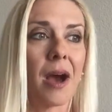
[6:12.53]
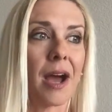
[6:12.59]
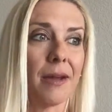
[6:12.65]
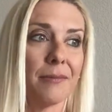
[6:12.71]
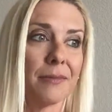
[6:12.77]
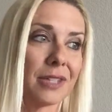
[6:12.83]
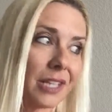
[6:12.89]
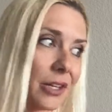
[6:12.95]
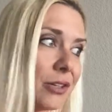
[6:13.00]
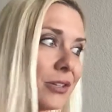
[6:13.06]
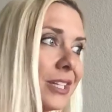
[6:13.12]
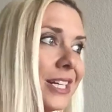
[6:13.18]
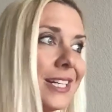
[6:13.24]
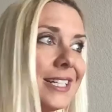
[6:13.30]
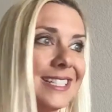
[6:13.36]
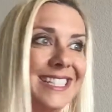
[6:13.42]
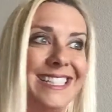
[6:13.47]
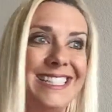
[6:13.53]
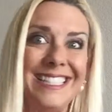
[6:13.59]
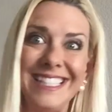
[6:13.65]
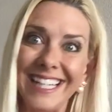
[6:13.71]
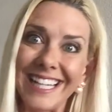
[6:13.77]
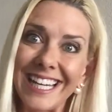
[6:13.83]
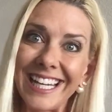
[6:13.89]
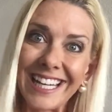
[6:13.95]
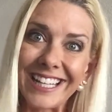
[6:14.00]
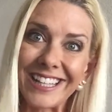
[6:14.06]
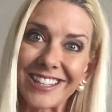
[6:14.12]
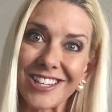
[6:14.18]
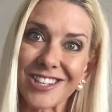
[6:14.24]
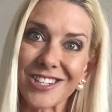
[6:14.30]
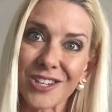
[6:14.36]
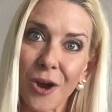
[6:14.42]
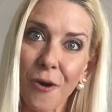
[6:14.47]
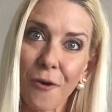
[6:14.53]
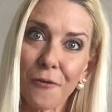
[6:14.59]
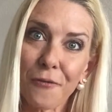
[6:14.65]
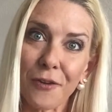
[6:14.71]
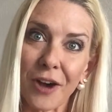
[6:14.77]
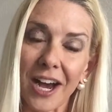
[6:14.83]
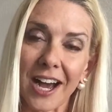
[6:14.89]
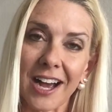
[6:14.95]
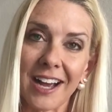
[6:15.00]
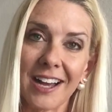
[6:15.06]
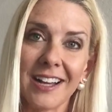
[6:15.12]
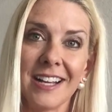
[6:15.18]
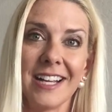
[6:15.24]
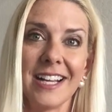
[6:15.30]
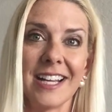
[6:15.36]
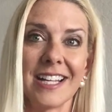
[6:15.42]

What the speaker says: I'm literally digging in the sofa